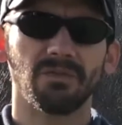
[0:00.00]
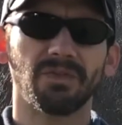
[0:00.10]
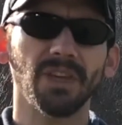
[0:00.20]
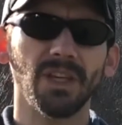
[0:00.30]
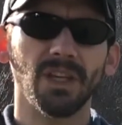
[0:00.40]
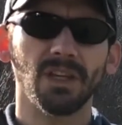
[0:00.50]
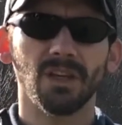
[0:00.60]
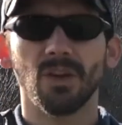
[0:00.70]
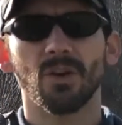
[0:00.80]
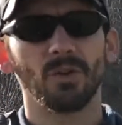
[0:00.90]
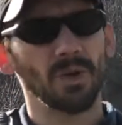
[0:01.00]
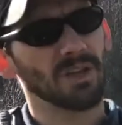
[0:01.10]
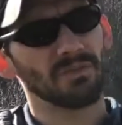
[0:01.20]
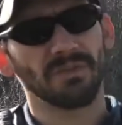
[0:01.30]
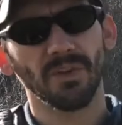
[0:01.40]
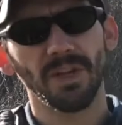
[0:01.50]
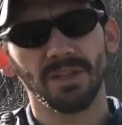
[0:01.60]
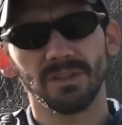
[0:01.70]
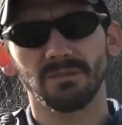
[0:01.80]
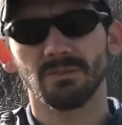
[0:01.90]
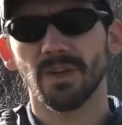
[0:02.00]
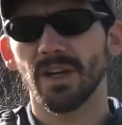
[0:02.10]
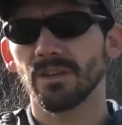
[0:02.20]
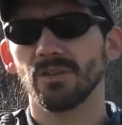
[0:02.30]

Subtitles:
flee, or we can freeze, right?